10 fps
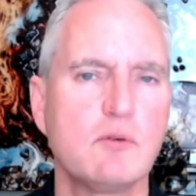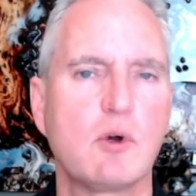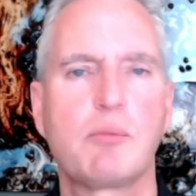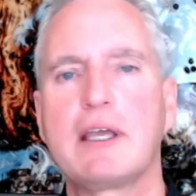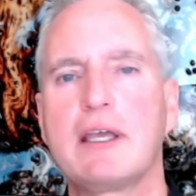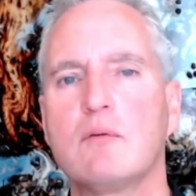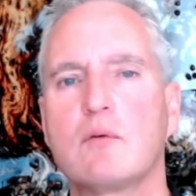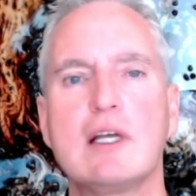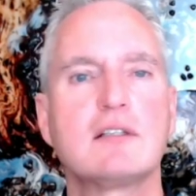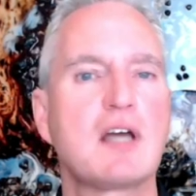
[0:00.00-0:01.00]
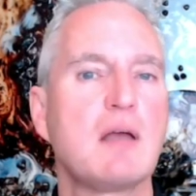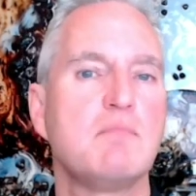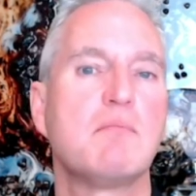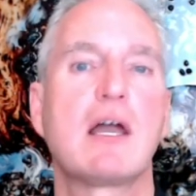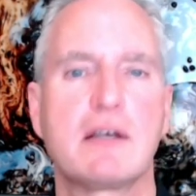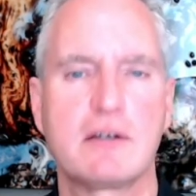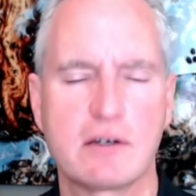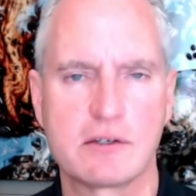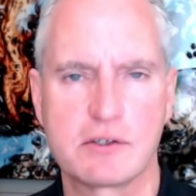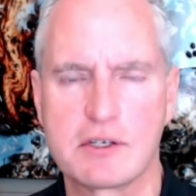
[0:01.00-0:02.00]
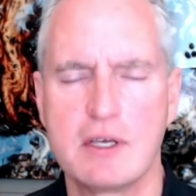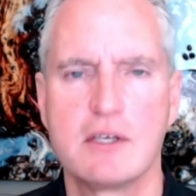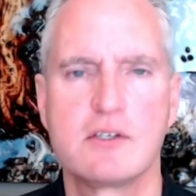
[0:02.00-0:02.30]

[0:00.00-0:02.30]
We're bringing real time monitors